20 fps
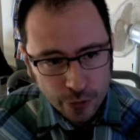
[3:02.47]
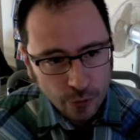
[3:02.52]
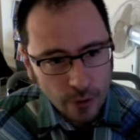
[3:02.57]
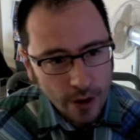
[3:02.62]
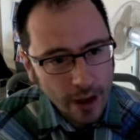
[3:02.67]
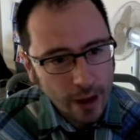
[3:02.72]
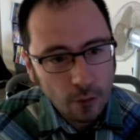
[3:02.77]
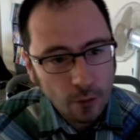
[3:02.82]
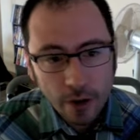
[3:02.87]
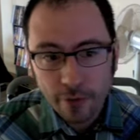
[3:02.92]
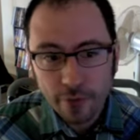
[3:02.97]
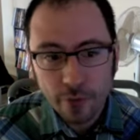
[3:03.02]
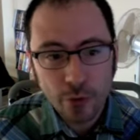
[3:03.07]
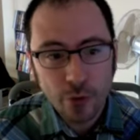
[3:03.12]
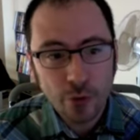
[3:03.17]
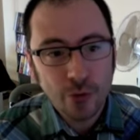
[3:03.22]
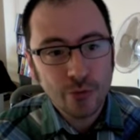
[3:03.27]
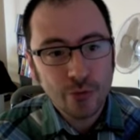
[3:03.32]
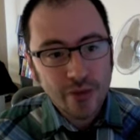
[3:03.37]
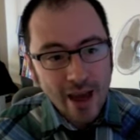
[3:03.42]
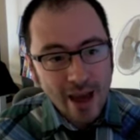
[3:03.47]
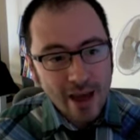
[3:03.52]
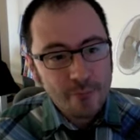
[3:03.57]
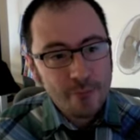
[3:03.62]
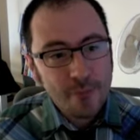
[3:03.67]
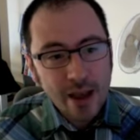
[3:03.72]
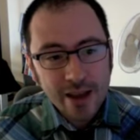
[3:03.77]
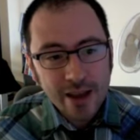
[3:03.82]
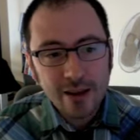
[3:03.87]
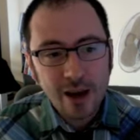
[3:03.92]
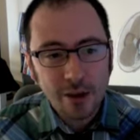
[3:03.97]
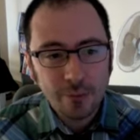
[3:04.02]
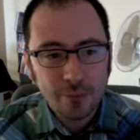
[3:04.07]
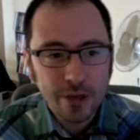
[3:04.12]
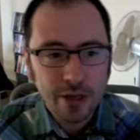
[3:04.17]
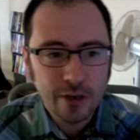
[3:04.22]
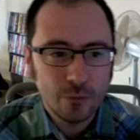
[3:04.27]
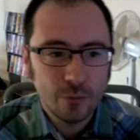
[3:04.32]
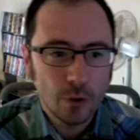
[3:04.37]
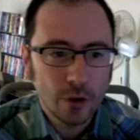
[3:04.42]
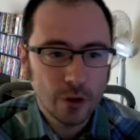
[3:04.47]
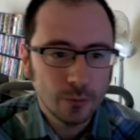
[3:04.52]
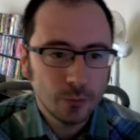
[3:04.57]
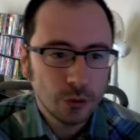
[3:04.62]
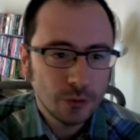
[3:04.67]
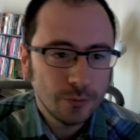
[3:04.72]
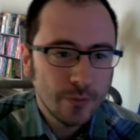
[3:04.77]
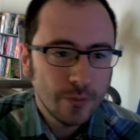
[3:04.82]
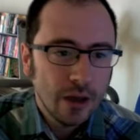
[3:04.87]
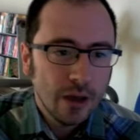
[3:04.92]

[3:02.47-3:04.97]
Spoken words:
However, that may not be avoidable.